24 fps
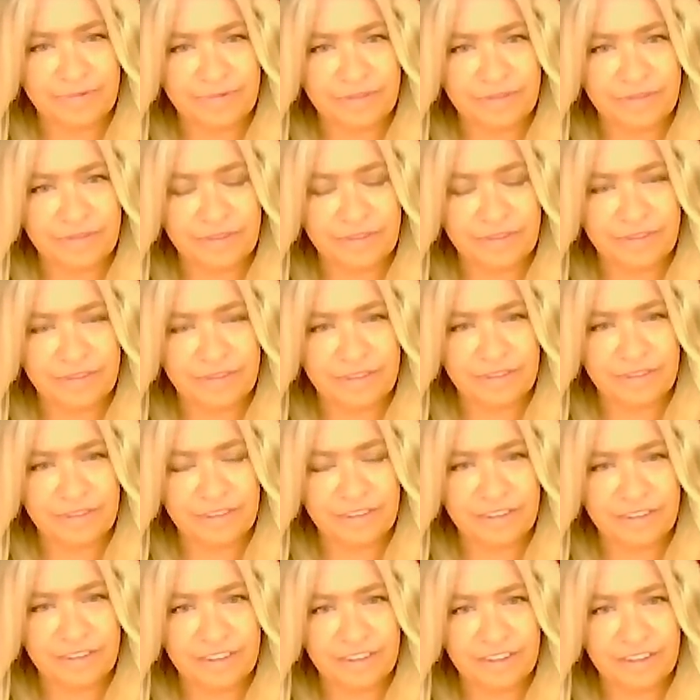
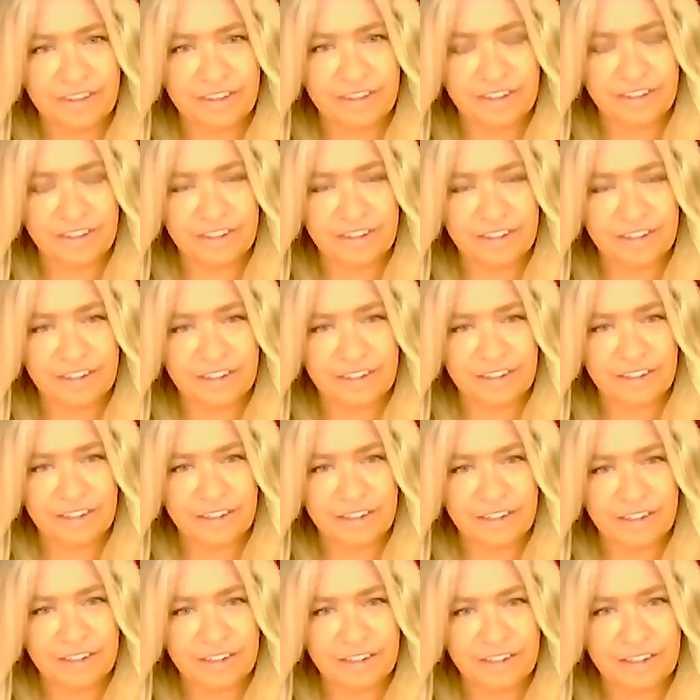
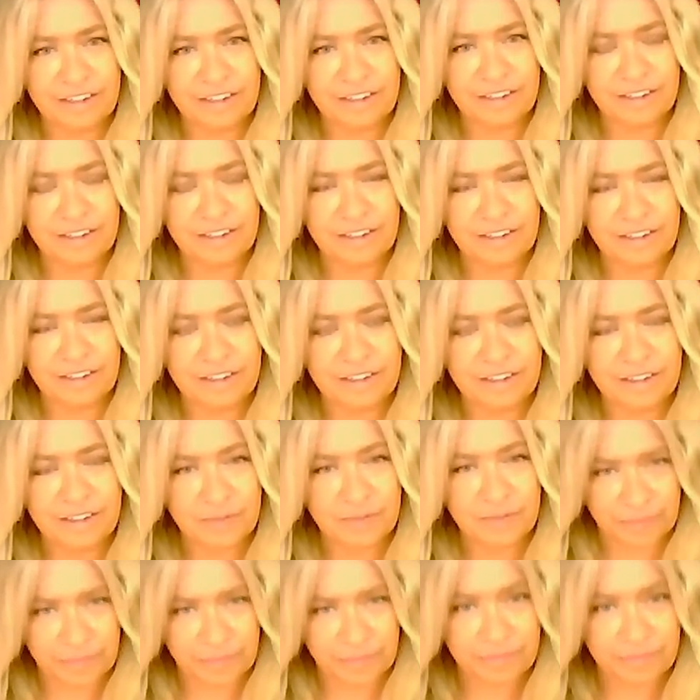
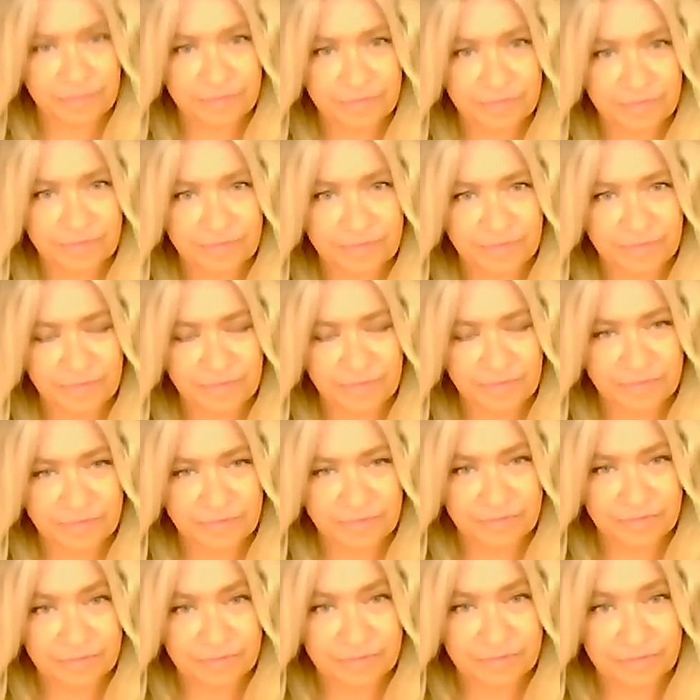
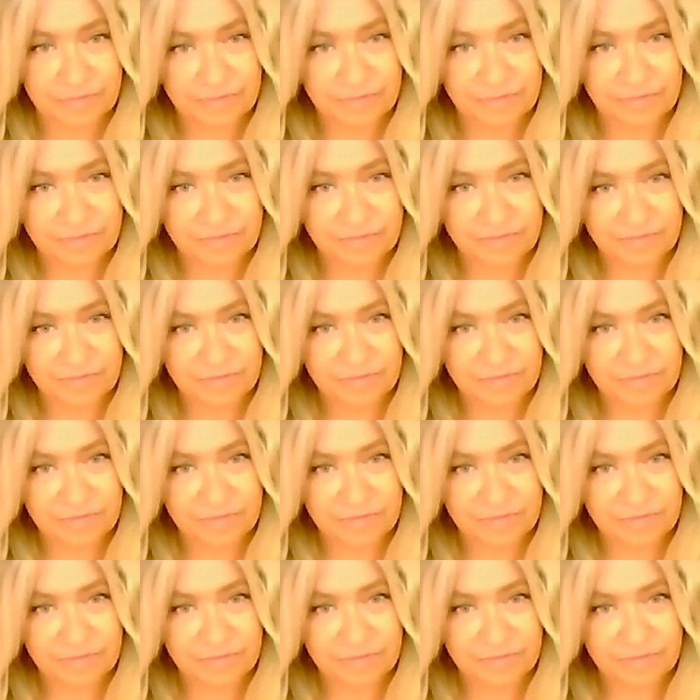(not speaking)